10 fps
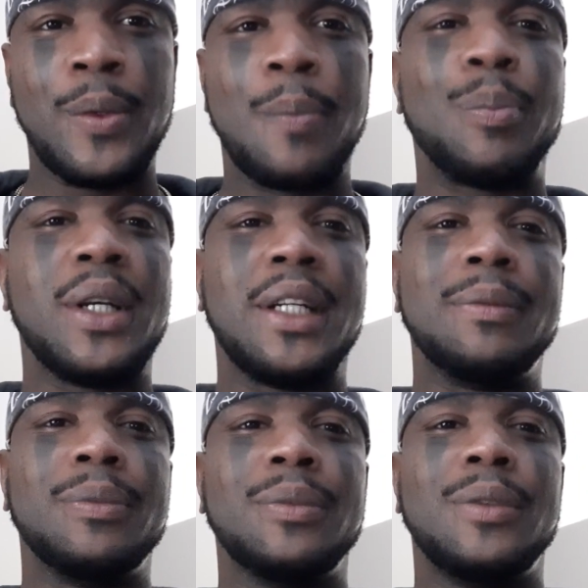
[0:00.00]

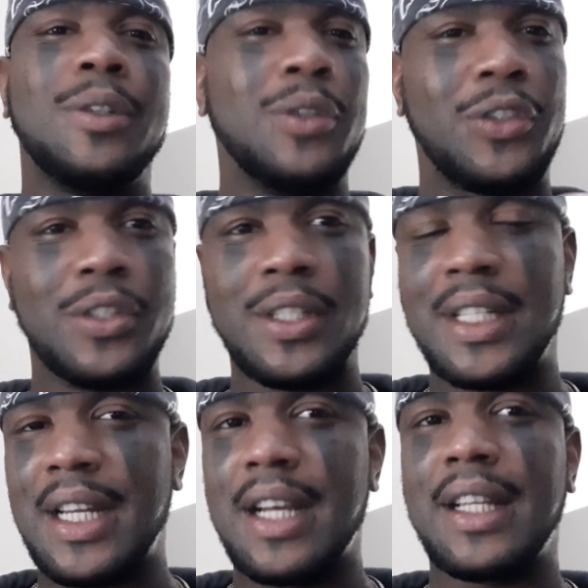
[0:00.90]
But you
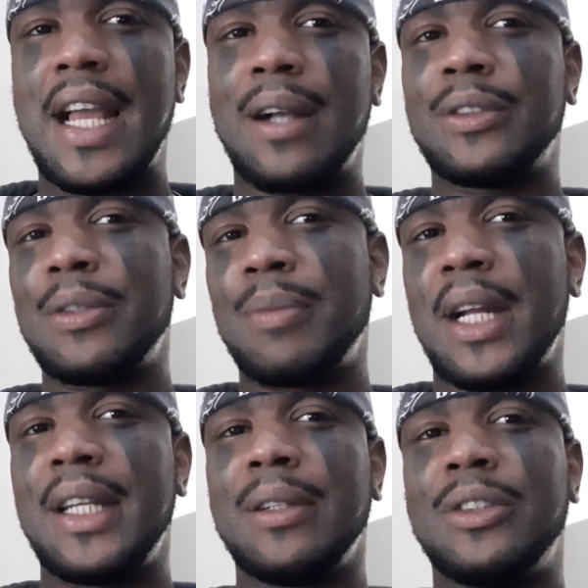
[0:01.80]
shouldn't allow
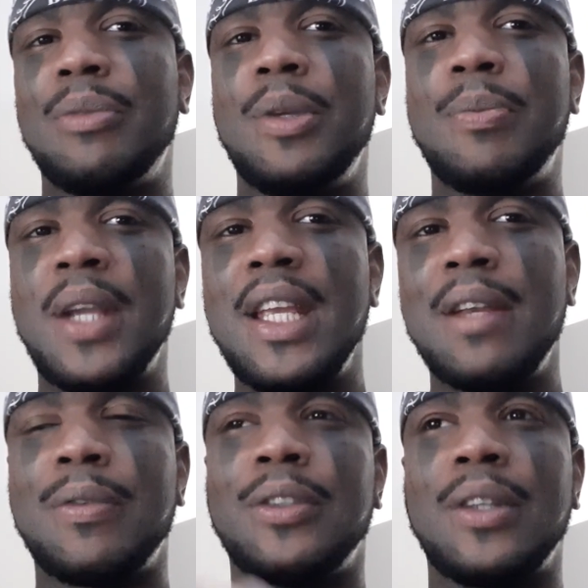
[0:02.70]
somebody else to be
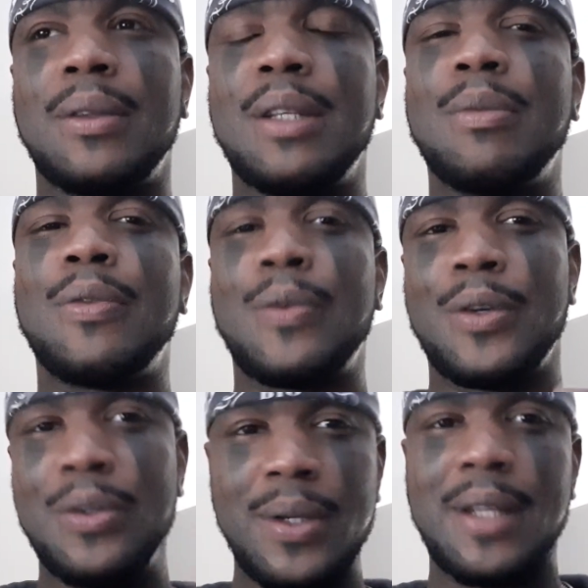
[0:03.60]
paid for something before
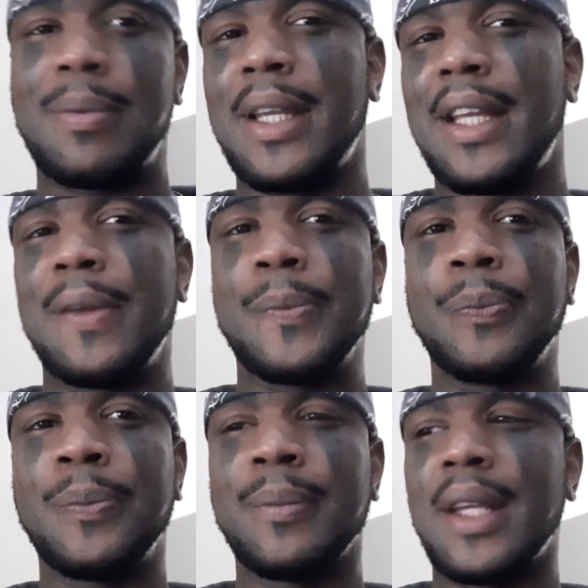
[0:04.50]
you get paid.
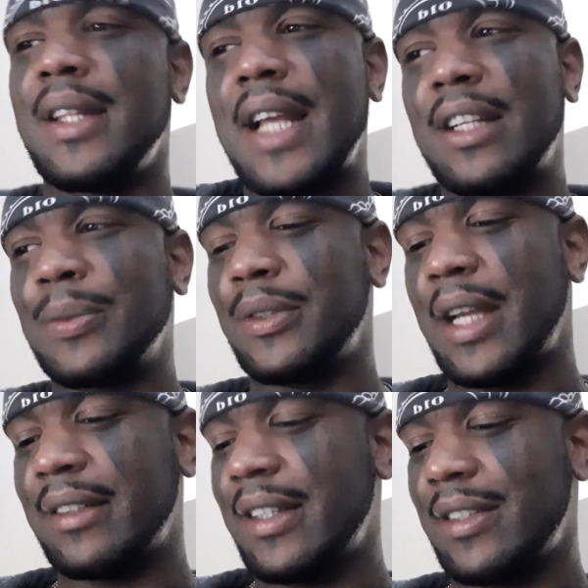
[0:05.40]
And that's what
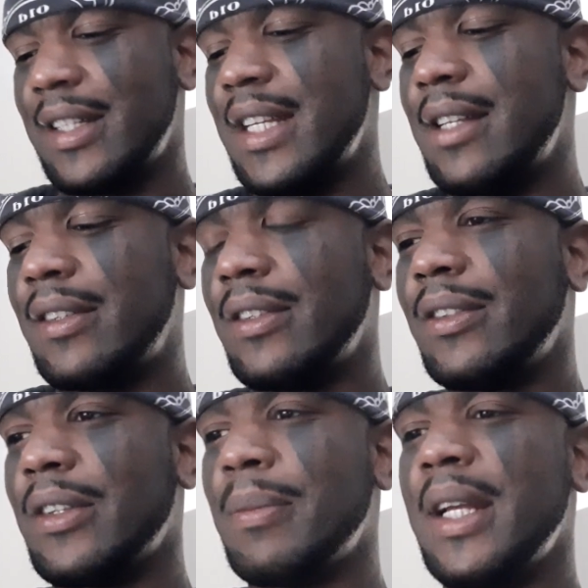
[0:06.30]
taxation is.
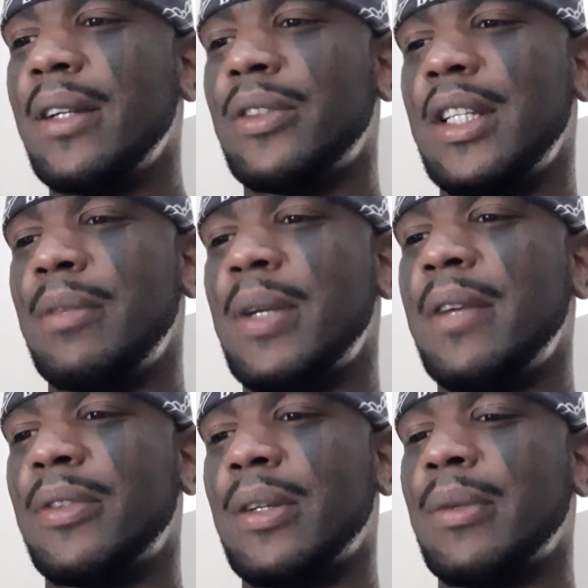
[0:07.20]
Somebody else getting
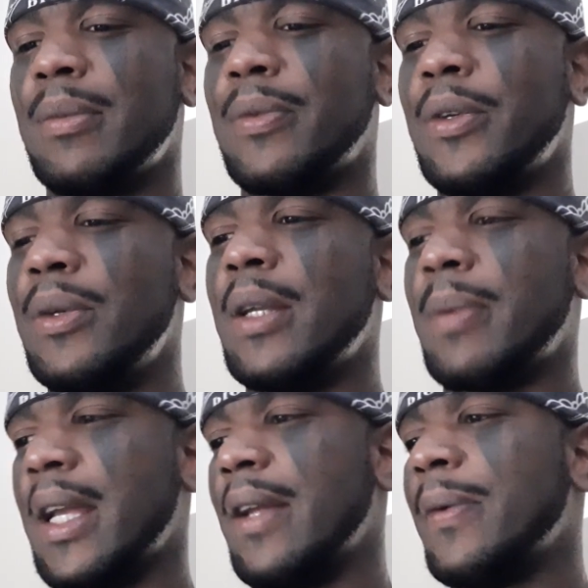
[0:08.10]
paid for something before you get
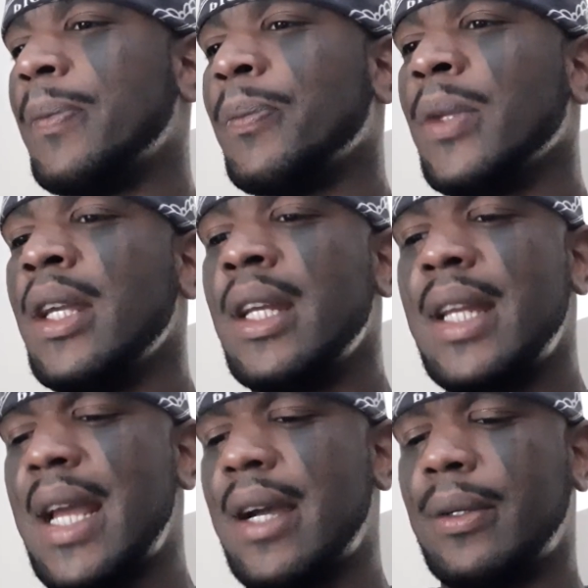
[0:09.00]
paid.
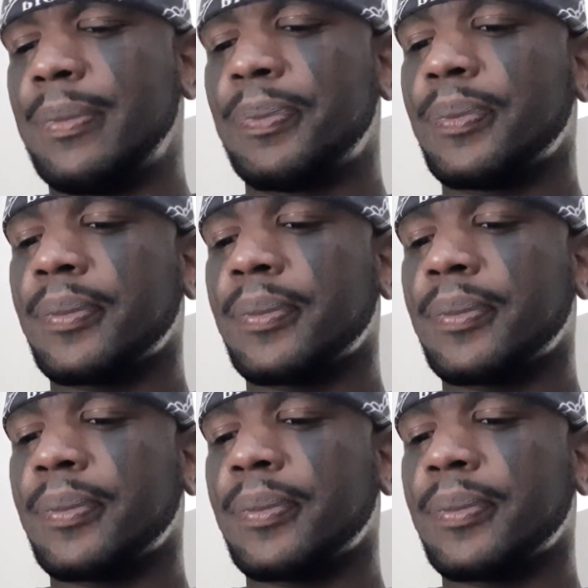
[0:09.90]
Now,